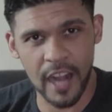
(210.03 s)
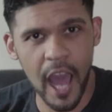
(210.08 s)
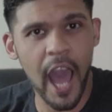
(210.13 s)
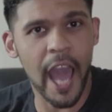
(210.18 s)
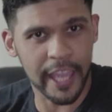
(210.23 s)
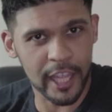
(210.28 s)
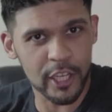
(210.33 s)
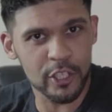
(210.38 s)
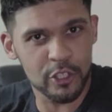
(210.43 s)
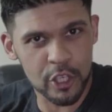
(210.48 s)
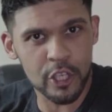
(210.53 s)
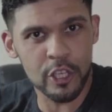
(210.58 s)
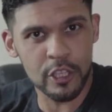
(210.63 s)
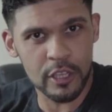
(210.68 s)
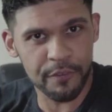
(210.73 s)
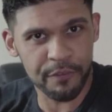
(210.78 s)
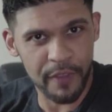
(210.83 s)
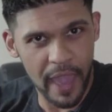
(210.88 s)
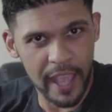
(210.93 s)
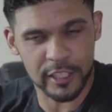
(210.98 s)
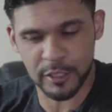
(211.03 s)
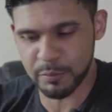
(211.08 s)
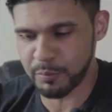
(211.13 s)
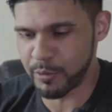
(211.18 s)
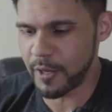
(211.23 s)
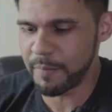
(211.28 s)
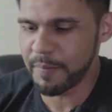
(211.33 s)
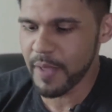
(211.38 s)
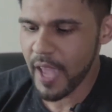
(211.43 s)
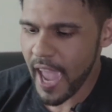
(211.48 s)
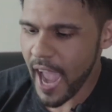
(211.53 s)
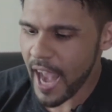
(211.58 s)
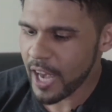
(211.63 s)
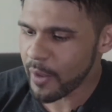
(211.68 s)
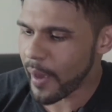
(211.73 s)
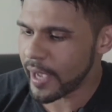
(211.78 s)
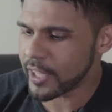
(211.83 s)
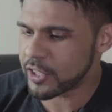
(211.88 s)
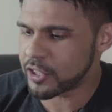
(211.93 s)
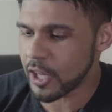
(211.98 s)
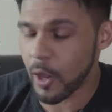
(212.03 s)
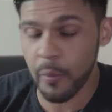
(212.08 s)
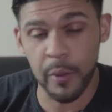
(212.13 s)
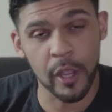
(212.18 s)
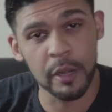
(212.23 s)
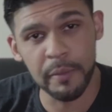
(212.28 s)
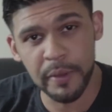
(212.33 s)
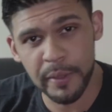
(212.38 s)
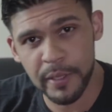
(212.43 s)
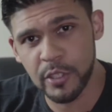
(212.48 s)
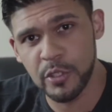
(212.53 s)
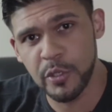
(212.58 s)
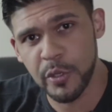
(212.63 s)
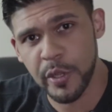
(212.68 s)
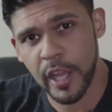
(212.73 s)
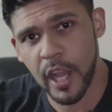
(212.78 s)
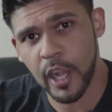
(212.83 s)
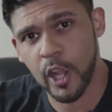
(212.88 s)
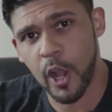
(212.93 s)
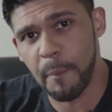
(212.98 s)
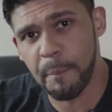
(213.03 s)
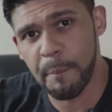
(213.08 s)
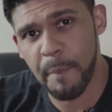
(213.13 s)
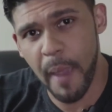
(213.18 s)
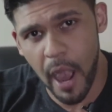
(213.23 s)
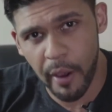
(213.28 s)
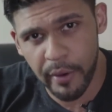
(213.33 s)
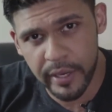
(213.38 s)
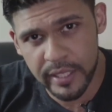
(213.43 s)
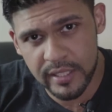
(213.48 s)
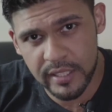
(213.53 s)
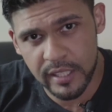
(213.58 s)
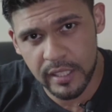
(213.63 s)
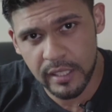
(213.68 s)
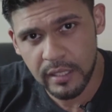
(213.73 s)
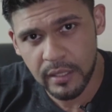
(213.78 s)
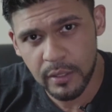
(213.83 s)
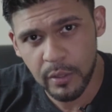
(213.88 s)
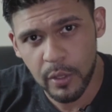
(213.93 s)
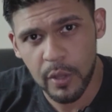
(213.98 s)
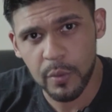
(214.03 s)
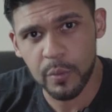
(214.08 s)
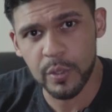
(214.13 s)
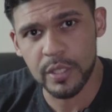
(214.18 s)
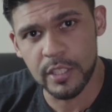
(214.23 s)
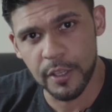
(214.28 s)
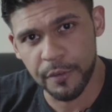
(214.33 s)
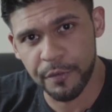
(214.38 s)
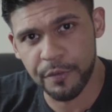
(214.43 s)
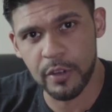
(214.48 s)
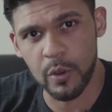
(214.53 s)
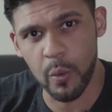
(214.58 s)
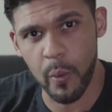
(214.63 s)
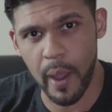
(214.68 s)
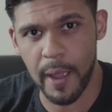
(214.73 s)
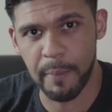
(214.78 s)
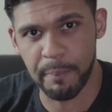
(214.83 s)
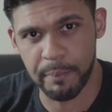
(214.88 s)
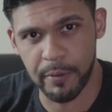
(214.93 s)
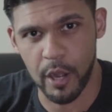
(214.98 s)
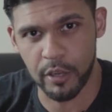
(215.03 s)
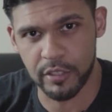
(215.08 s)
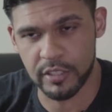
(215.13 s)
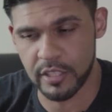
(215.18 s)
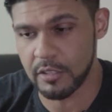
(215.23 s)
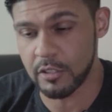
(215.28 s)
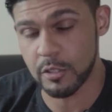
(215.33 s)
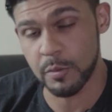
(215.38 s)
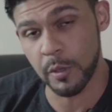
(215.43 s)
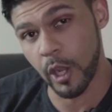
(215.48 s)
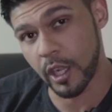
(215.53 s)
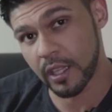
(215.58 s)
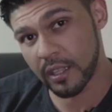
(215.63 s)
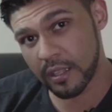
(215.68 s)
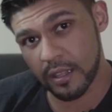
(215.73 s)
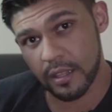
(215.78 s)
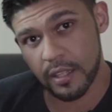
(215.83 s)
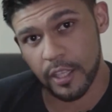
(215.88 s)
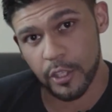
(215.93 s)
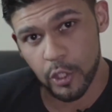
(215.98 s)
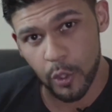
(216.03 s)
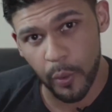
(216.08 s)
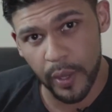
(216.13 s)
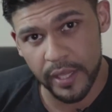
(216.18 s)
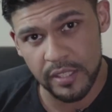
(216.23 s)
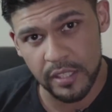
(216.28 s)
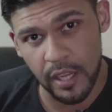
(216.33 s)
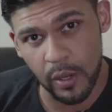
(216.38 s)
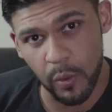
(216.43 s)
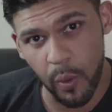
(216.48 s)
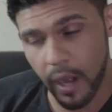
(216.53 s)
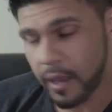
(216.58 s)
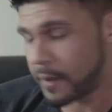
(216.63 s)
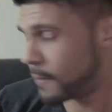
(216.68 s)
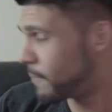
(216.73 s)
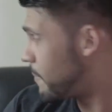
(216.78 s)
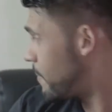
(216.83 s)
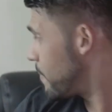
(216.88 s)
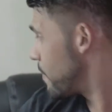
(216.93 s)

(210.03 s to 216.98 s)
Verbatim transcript: Now I can tune you the facts, bro. Anyway, so we're going to be doing a comparison with different whey proteins. So we got the USN one.